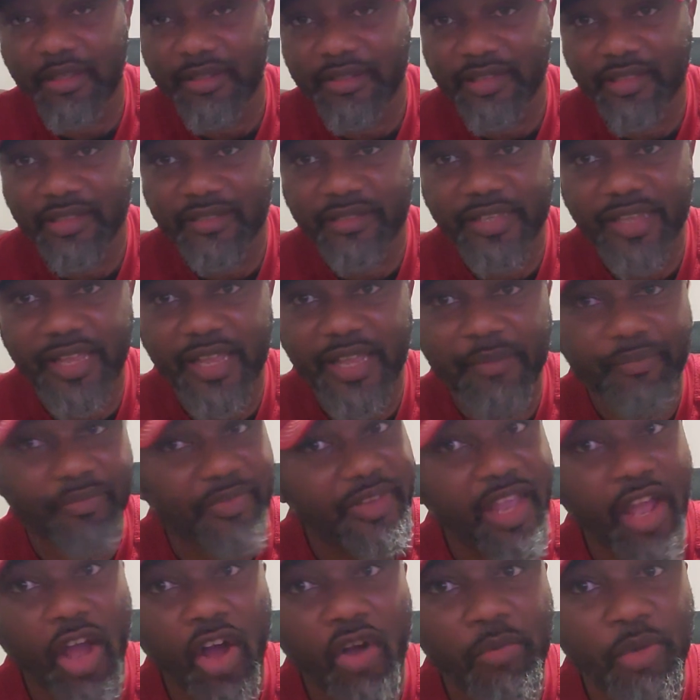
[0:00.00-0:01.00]
this time.
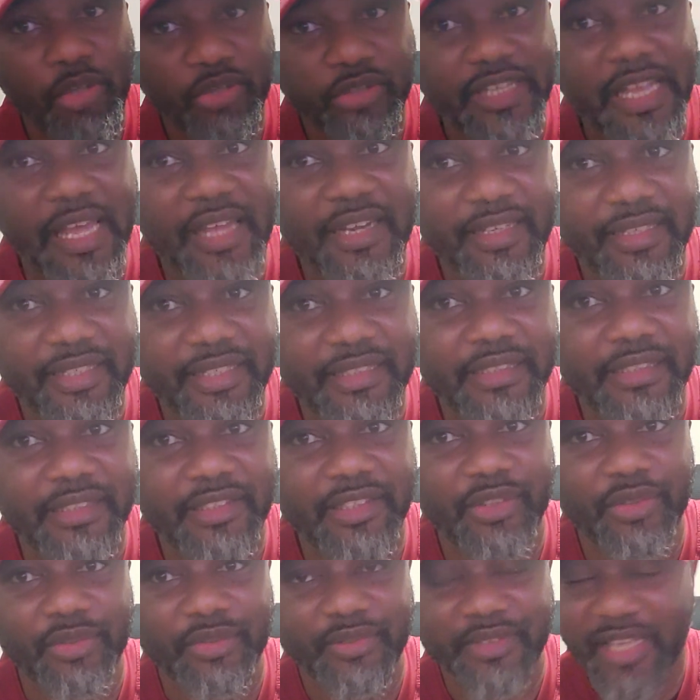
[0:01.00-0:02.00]
They almost got it done,
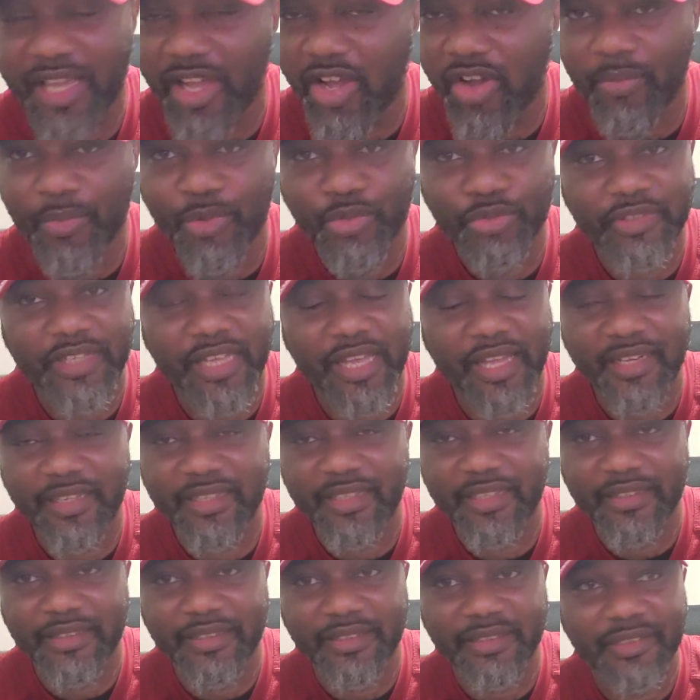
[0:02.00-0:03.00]
though. They almost got it
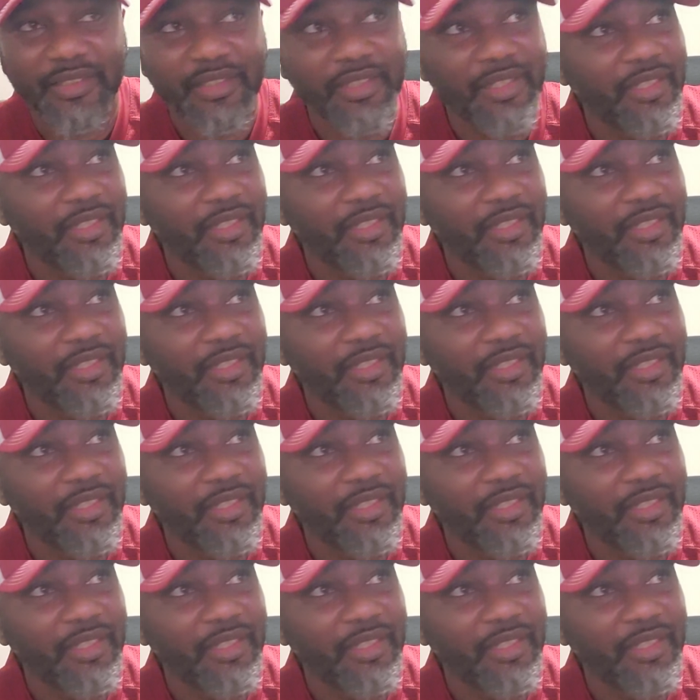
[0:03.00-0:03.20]
done.